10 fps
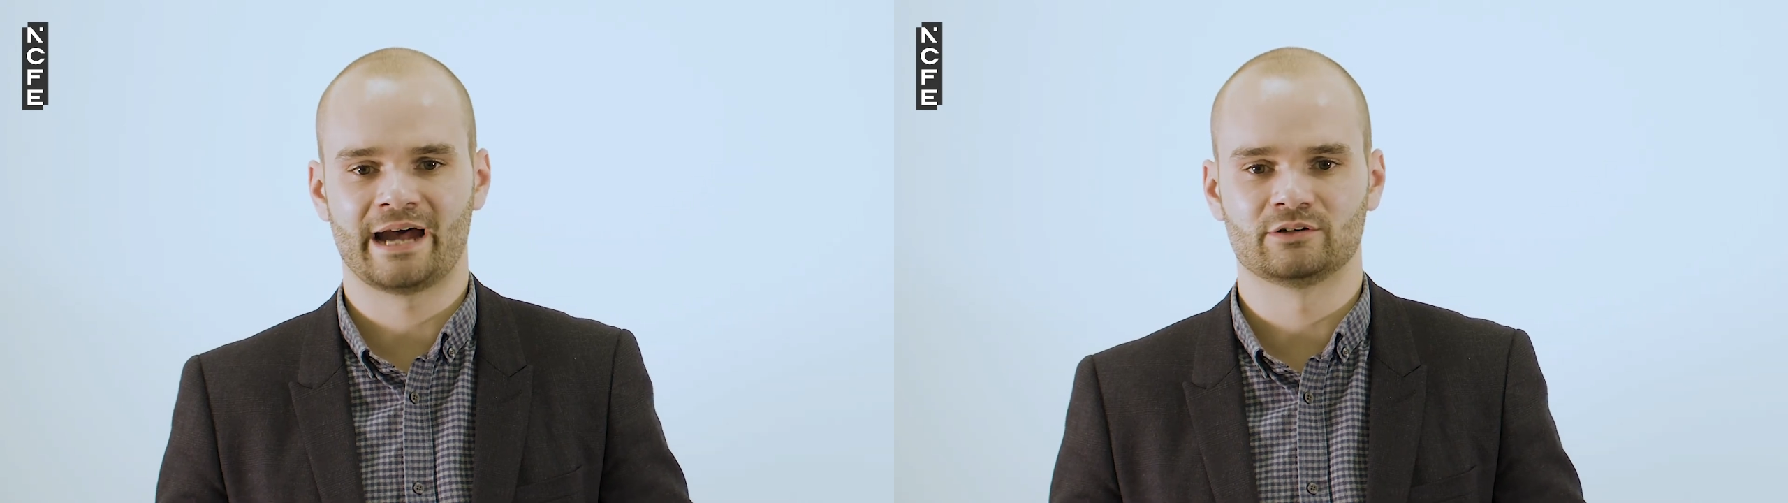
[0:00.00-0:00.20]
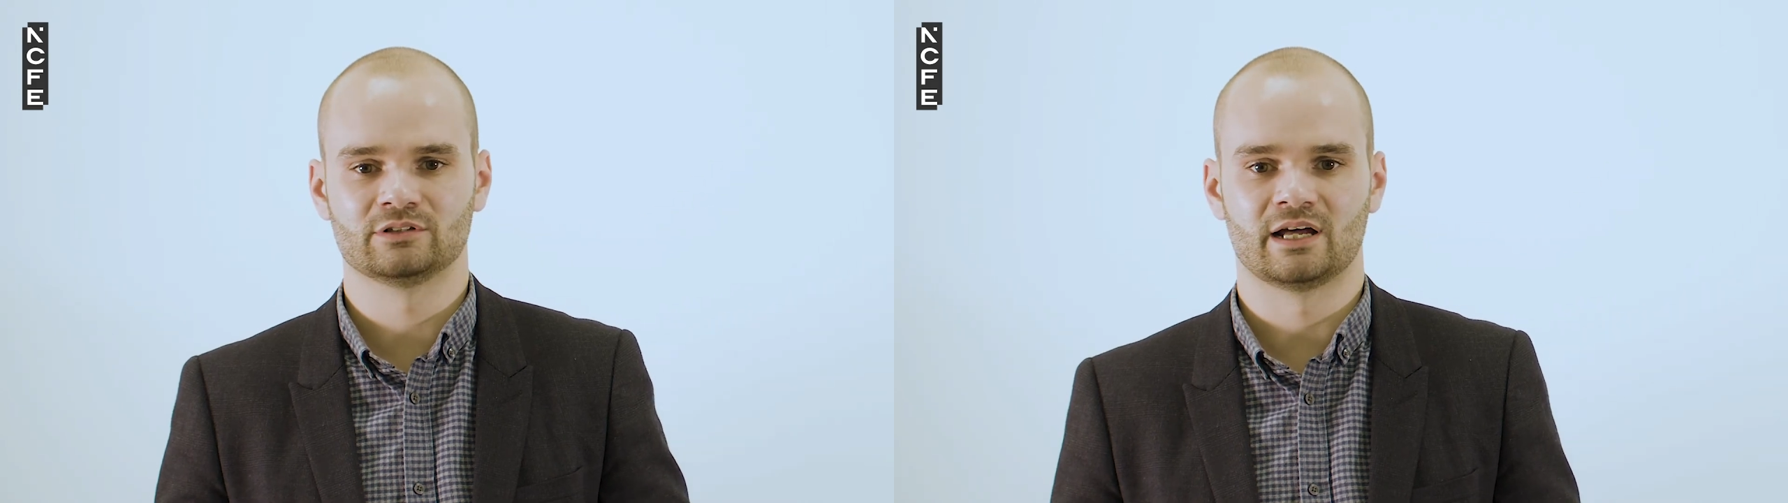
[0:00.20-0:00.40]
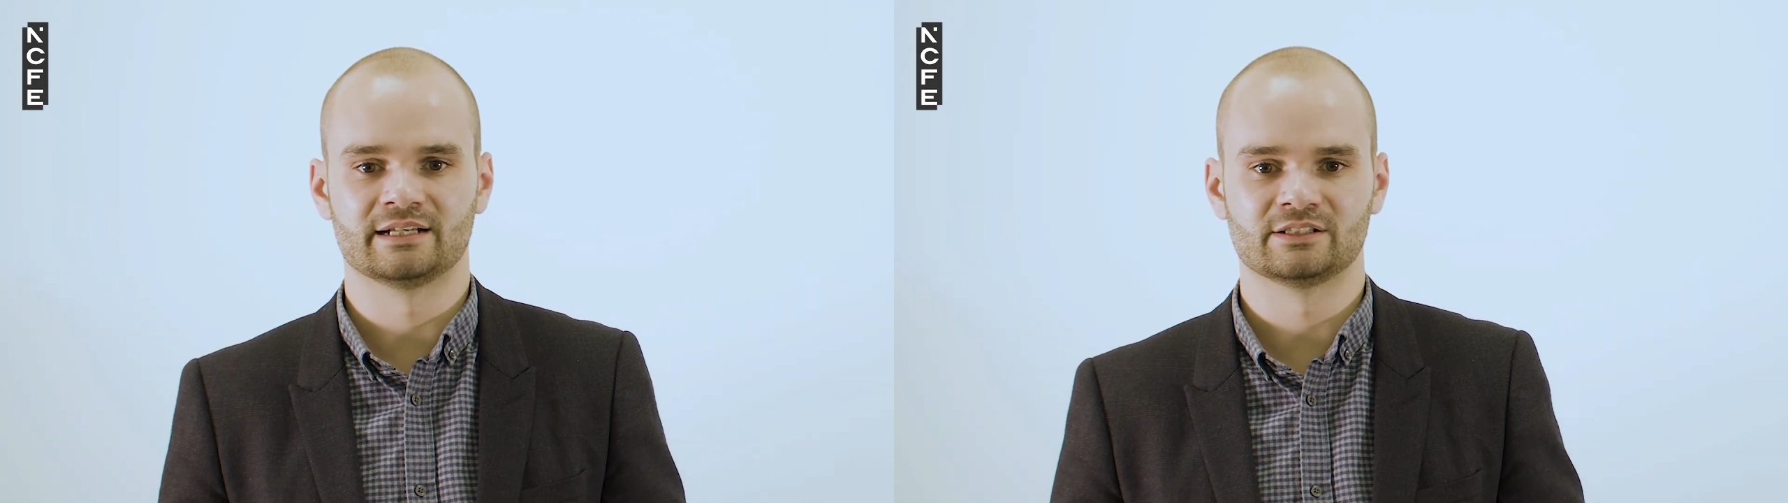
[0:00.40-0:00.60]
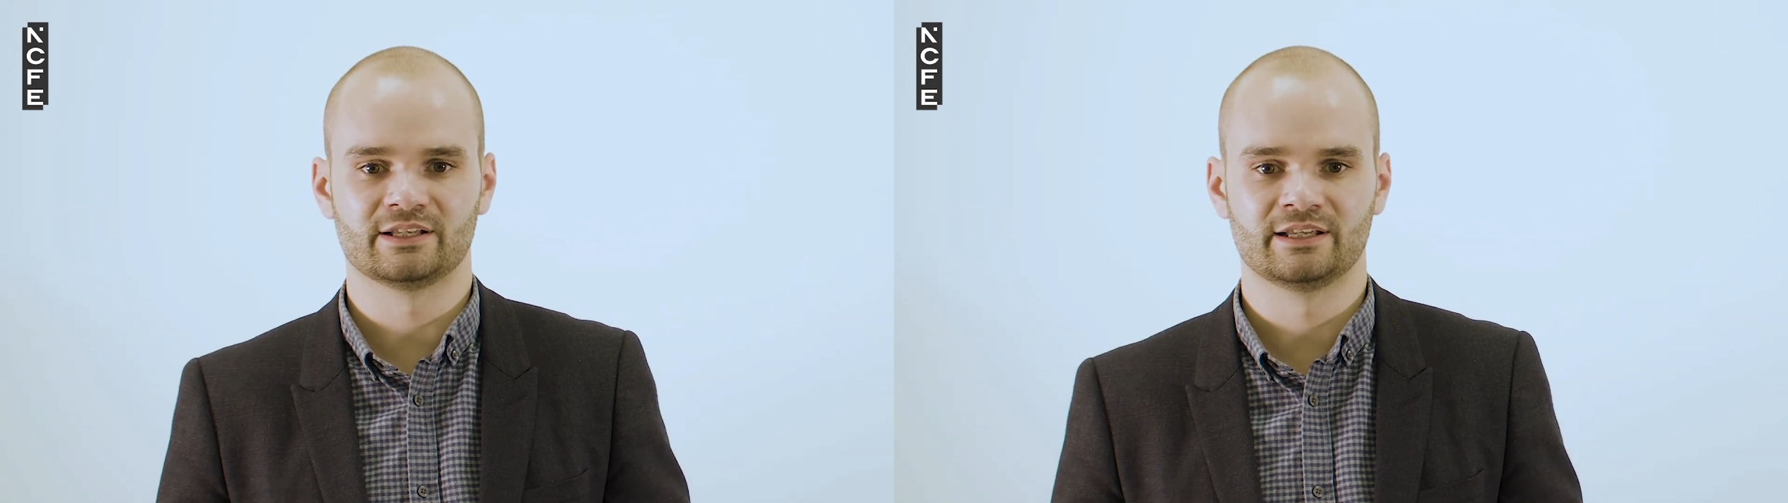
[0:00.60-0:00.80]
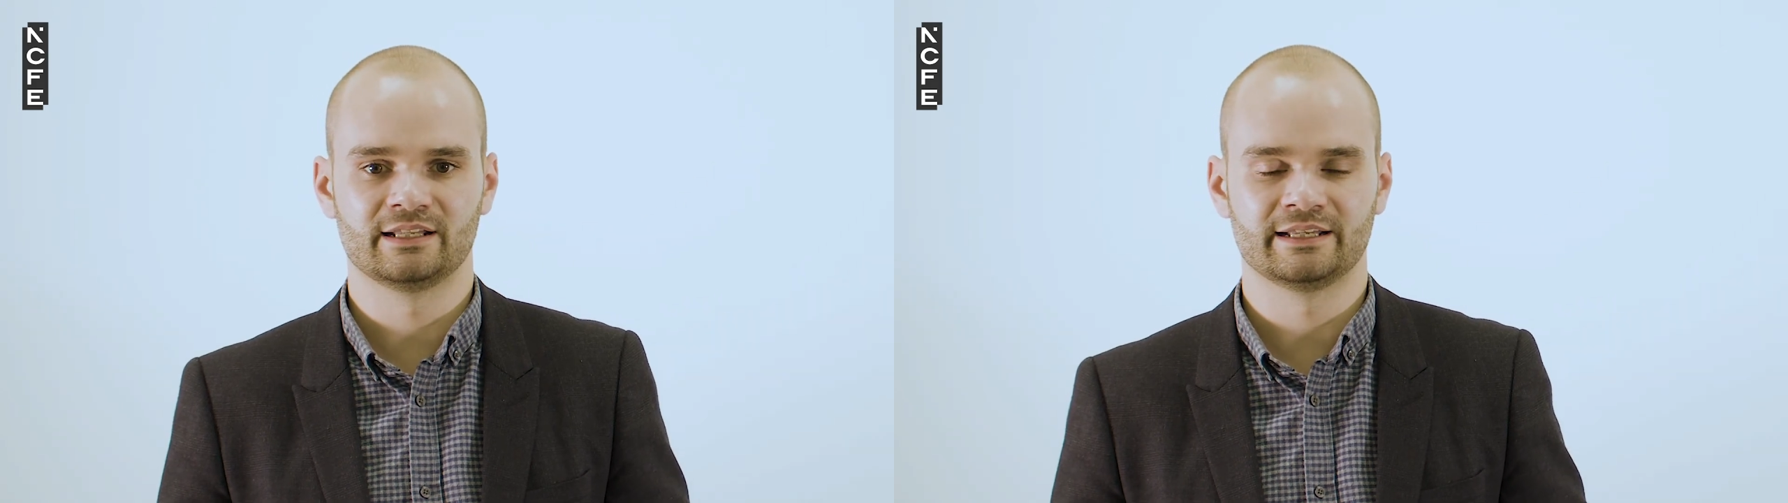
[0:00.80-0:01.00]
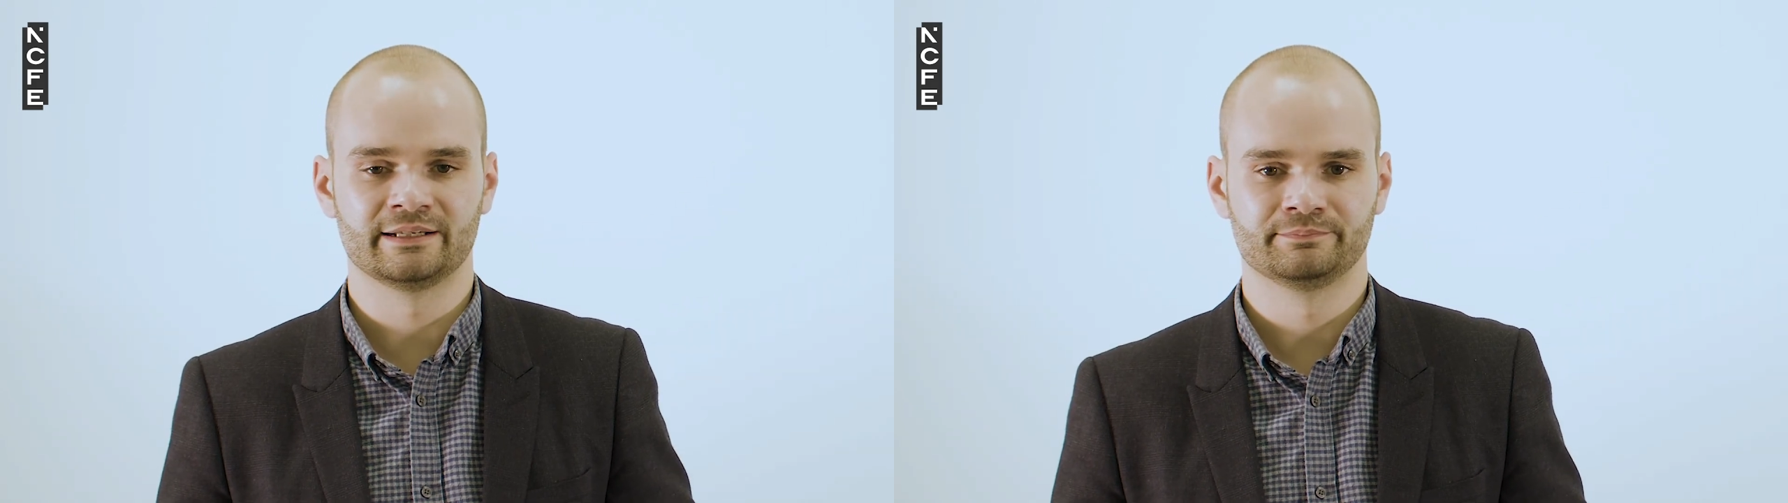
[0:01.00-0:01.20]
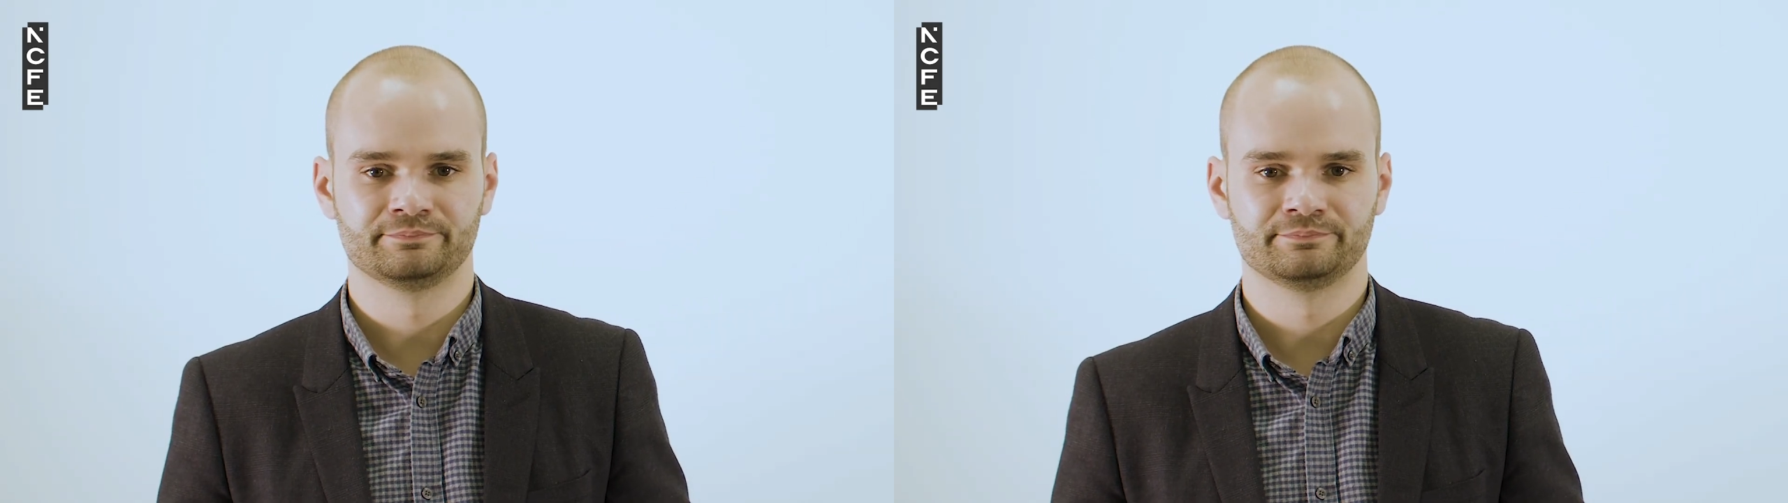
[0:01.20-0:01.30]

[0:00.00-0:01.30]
outlined earlier.